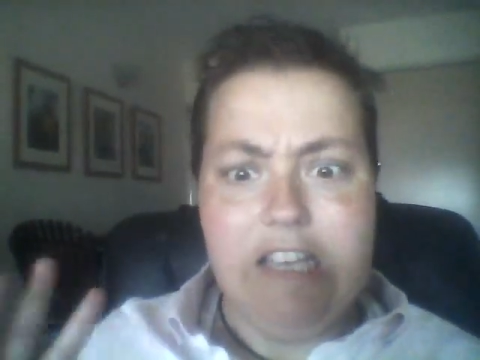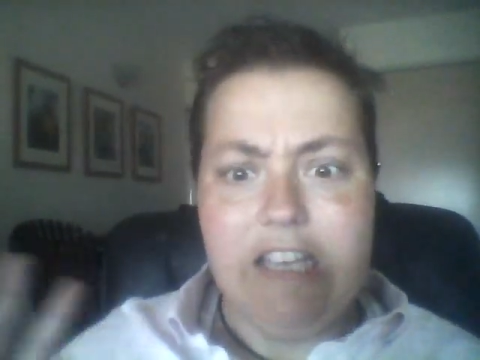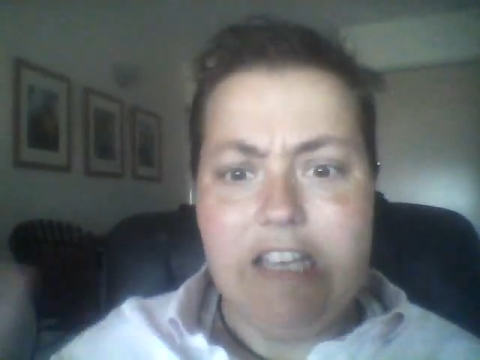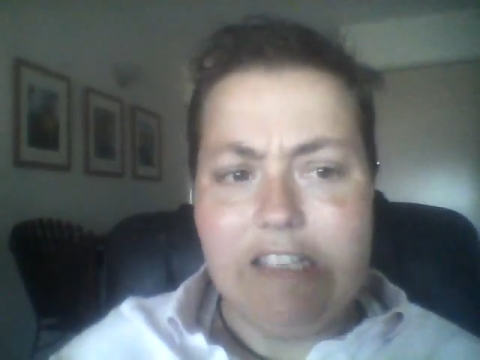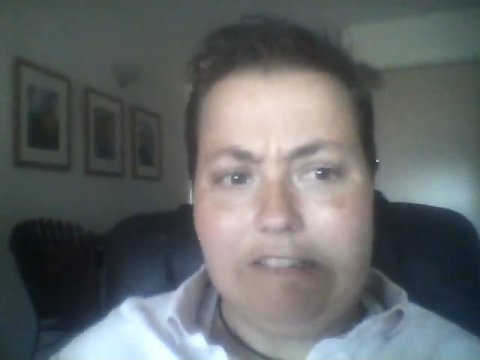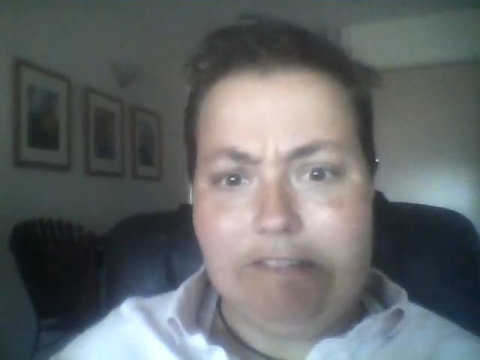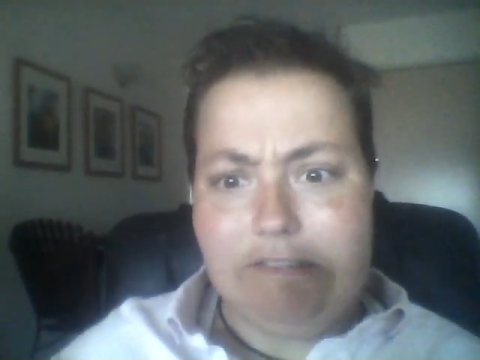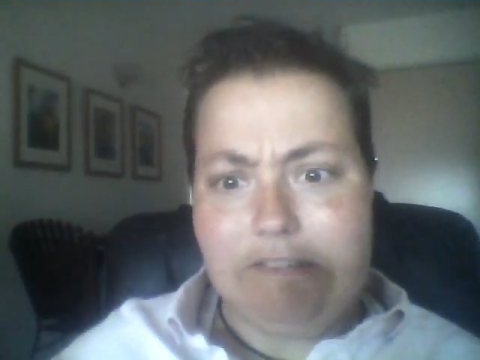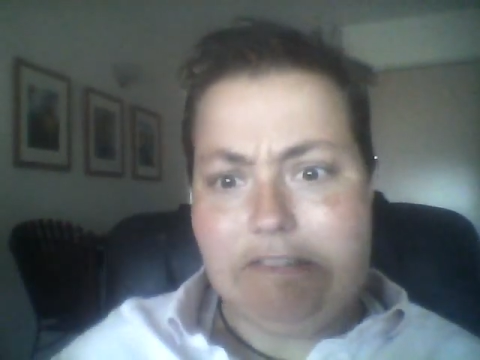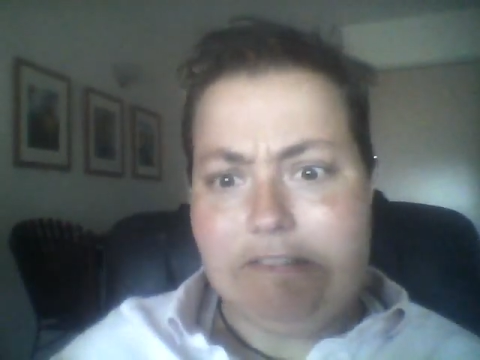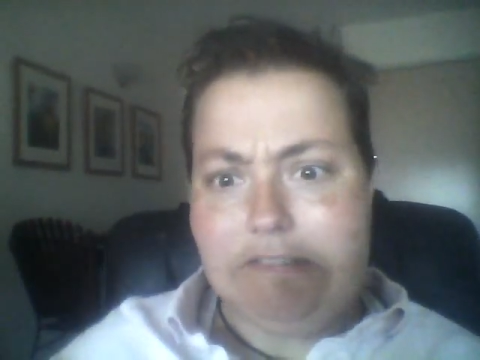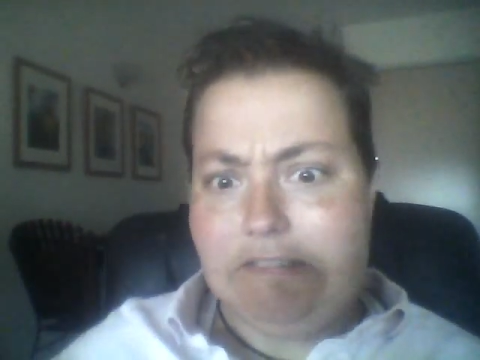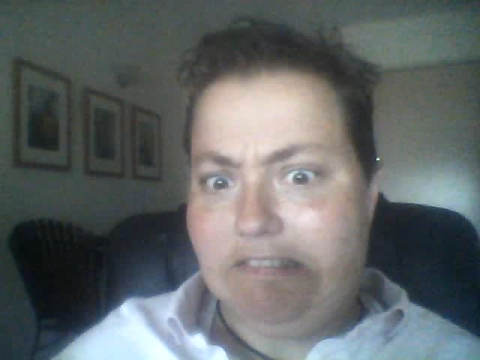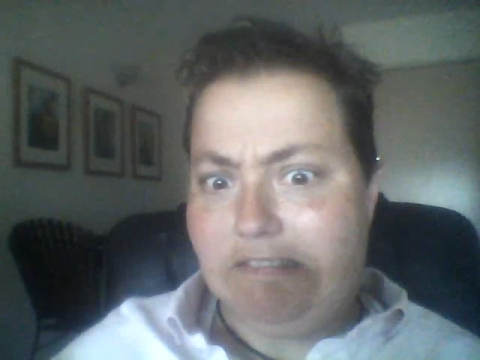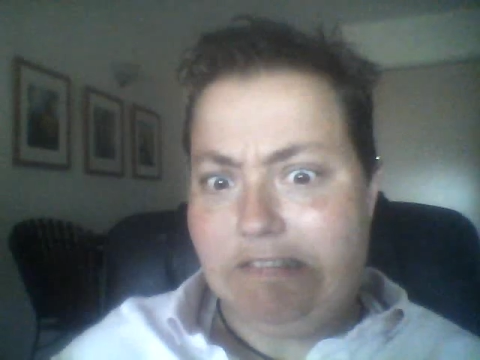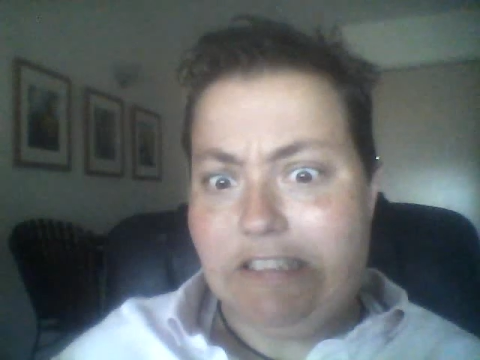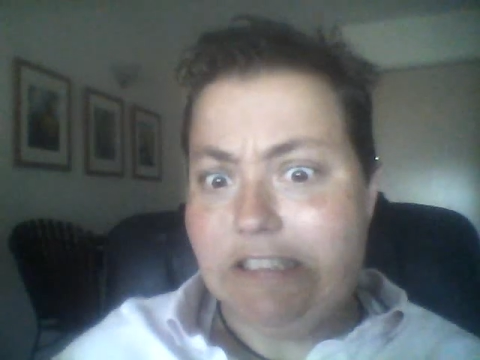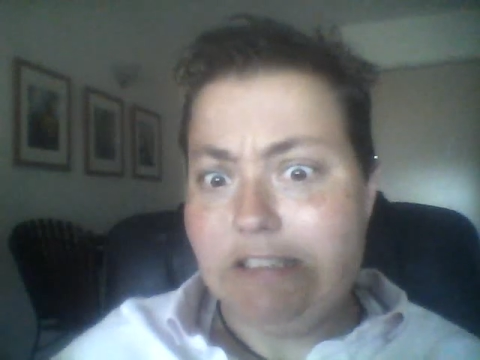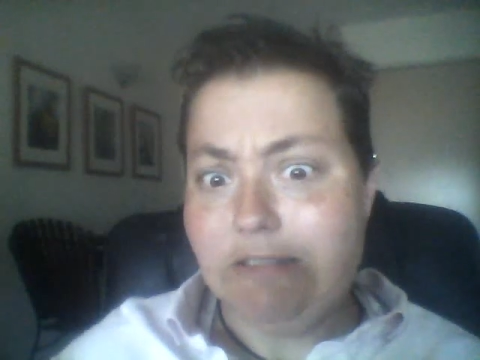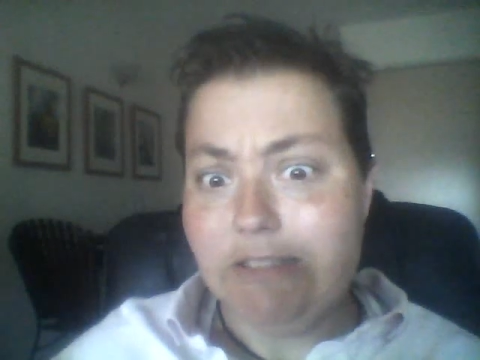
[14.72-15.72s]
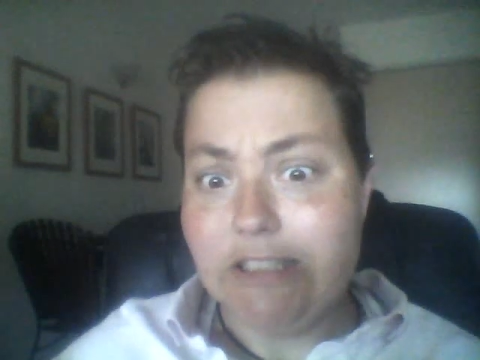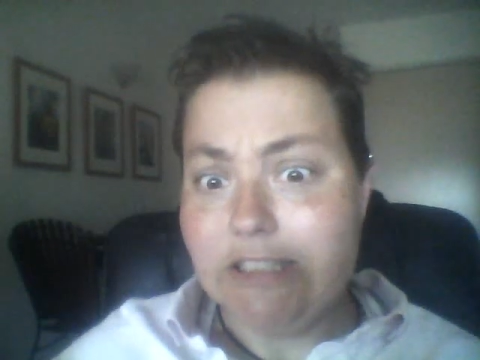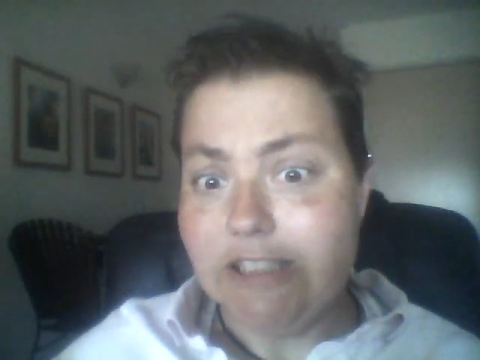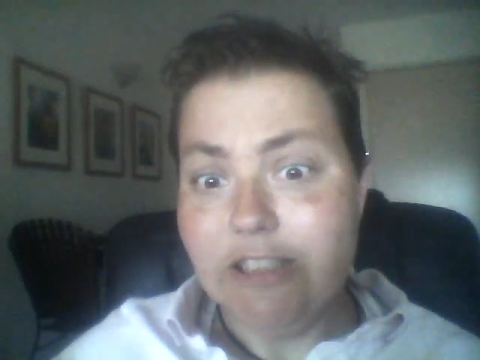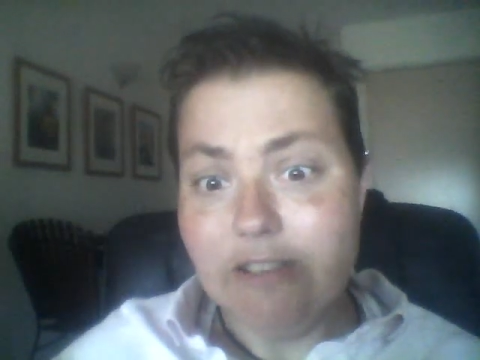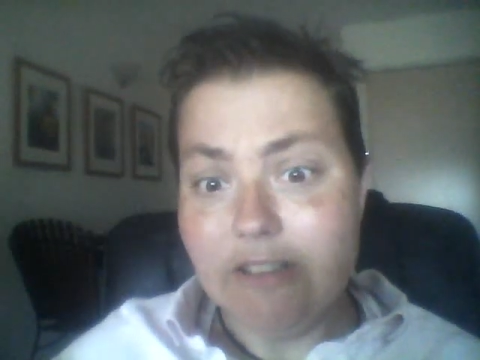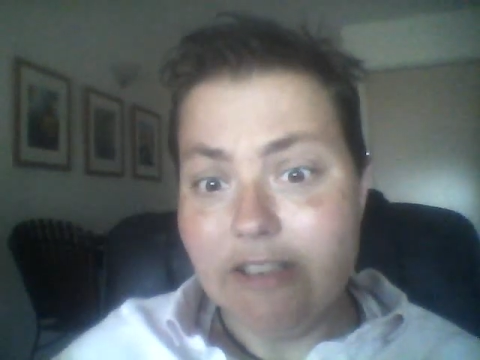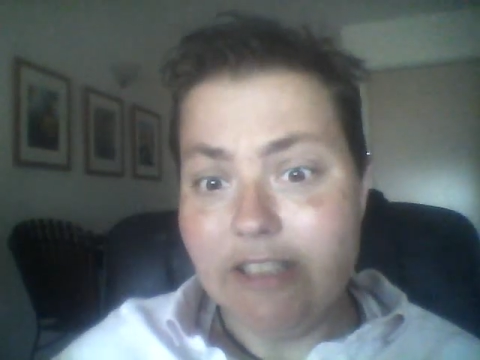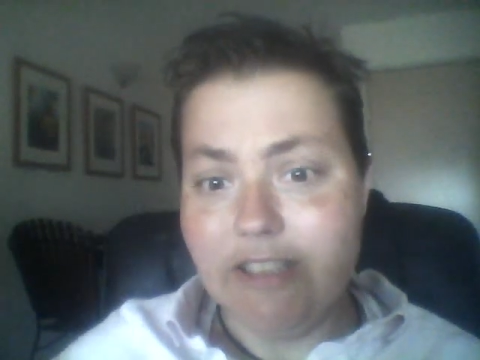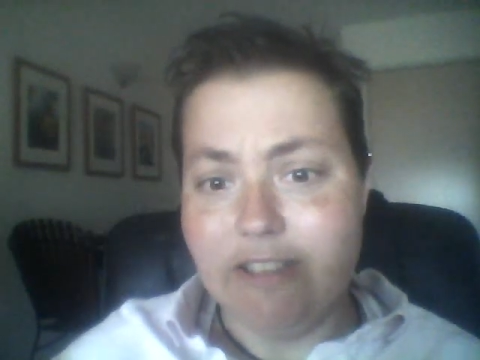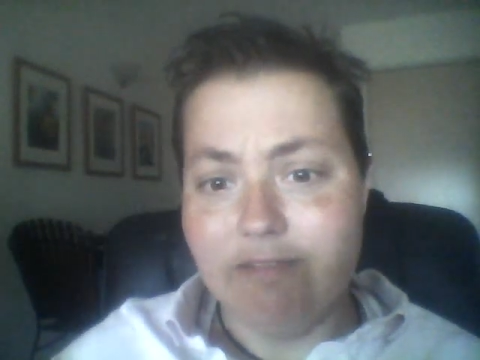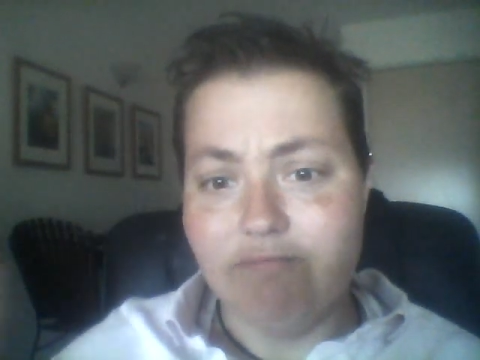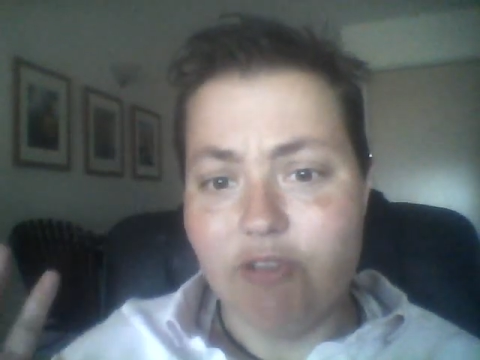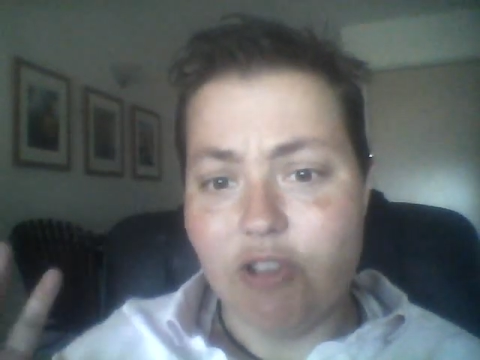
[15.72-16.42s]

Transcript: it's really, really dirty,